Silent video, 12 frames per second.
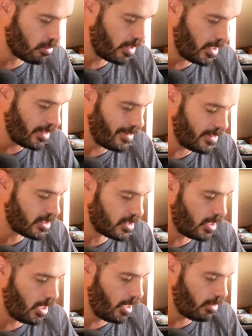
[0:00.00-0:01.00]
creating
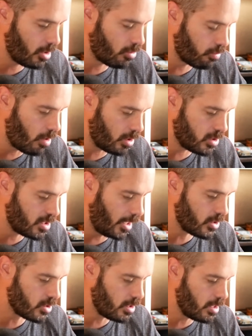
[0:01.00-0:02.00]
this cross
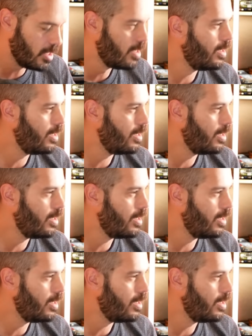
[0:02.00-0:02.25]
section